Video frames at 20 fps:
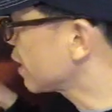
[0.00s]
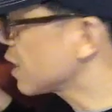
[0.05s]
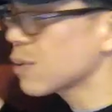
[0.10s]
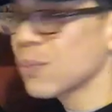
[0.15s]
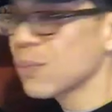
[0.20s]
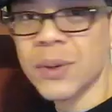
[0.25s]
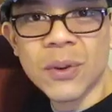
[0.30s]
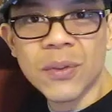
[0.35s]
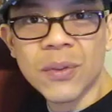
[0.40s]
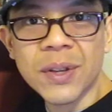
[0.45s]

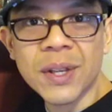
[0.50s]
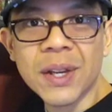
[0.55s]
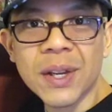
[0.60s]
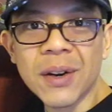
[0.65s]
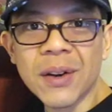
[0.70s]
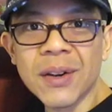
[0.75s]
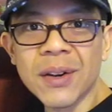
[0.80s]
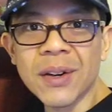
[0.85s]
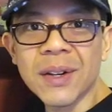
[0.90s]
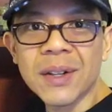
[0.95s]
this one over
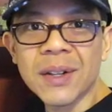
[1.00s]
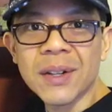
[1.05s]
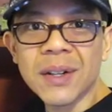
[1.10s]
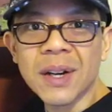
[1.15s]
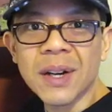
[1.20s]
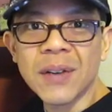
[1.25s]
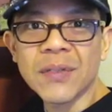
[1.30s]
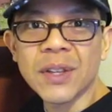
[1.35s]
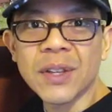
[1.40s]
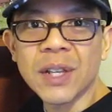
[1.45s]
here
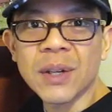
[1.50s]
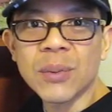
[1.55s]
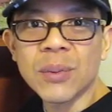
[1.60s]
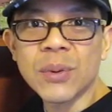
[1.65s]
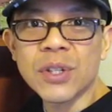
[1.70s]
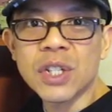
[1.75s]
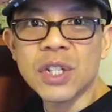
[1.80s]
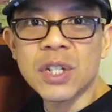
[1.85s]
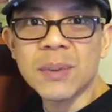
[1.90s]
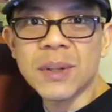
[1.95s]
of the
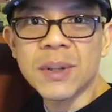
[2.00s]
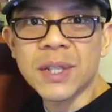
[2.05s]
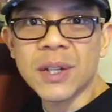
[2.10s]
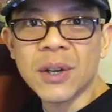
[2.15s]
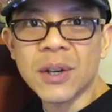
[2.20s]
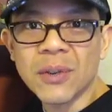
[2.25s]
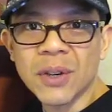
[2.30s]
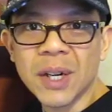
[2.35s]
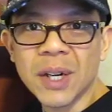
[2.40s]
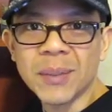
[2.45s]
Iwo Jima
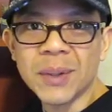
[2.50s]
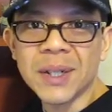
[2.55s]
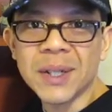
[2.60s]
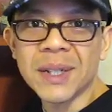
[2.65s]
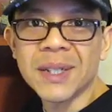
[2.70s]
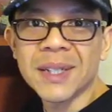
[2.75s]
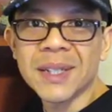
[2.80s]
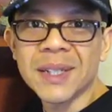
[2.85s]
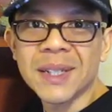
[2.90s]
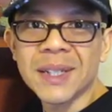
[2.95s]
diorama.
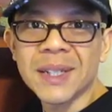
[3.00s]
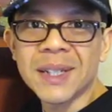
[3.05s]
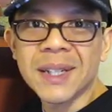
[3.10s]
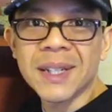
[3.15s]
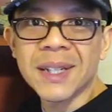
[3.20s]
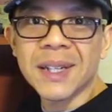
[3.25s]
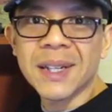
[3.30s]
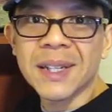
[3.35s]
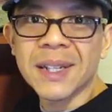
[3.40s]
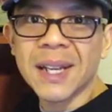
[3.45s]

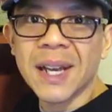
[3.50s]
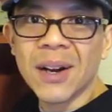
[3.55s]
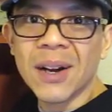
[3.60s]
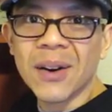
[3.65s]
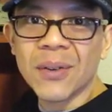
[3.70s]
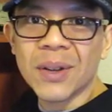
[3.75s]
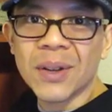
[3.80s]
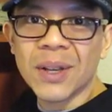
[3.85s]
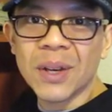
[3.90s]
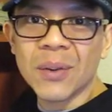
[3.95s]

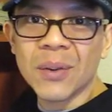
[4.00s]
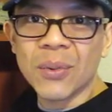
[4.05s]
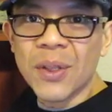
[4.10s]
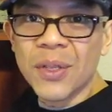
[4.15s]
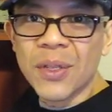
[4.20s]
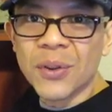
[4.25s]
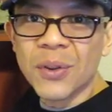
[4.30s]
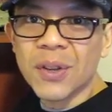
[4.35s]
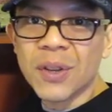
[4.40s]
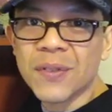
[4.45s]
Now in
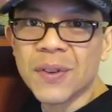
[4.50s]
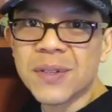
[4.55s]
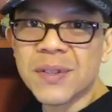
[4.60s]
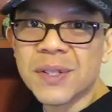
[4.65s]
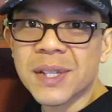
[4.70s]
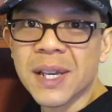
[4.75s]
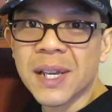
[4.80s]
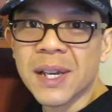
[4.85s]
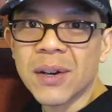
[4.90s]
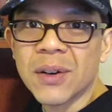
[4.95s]
135th
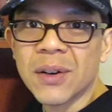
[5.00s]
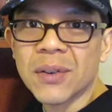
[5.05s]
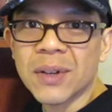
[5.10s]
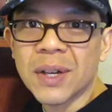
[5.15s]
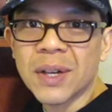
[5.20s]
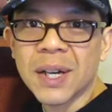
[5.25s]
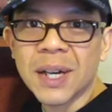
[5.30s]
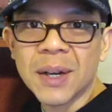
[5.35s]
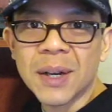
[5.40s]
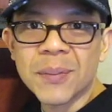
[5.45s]
scale
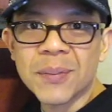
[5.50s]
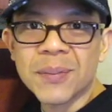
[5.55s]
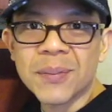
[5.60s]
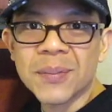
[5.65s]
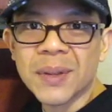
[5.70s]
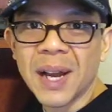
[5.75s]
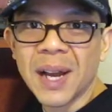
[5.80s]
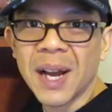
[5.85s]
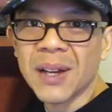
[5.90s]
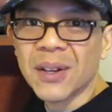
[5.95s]
um,
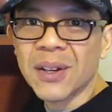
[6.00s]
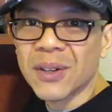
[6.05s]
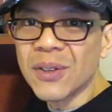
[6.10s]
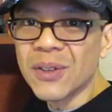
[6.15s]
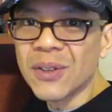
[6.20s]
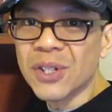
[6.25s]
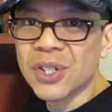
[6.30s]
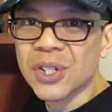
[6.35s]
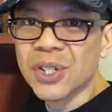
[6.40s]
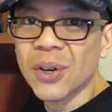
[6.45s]
I
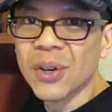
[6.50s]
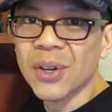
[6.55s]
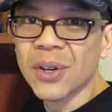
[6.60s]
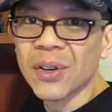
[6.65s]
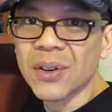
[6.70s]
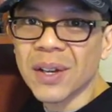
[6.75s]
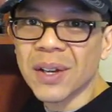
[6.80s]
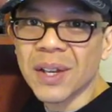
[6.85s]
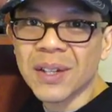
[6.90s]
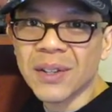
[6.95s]
couldn't show
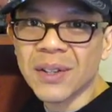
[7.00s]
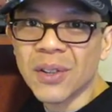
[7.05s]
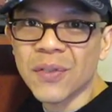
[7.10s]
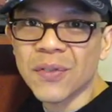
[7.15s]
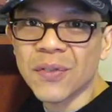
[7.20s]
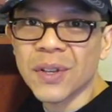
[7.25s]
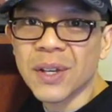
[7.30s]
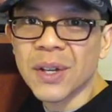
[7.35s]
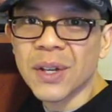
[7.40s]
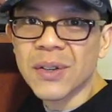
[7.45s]
you in other
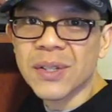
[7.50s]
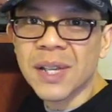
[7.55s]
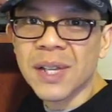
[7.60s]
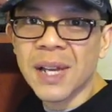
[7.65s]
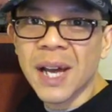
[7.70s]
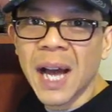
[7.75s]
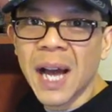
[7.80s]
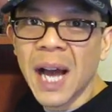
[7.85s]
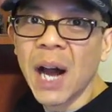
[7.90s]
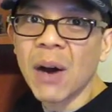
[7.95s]
videos
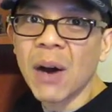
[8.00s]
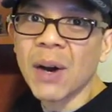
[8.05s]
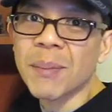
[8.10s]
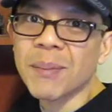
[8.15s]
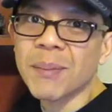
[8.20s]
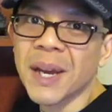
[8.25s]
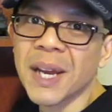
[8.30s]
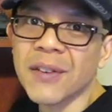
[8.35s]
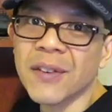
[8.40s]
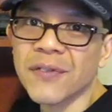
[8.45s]
how I
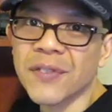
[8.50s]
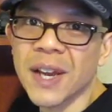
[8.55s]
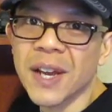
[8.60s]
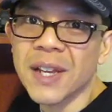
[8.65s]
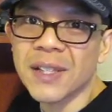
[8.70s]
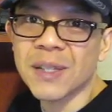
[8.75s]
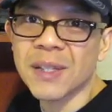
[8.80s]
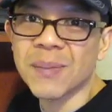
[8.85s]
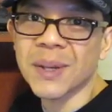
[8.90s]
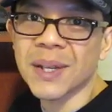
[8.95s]
paint
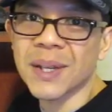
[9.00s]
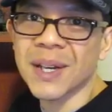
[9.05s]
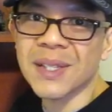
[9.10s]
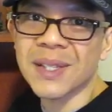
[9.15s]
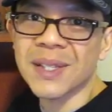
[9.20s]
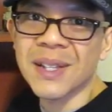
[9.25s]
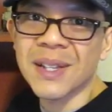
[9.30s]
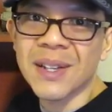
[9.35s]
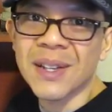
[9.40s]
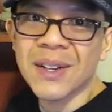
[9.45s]
faces because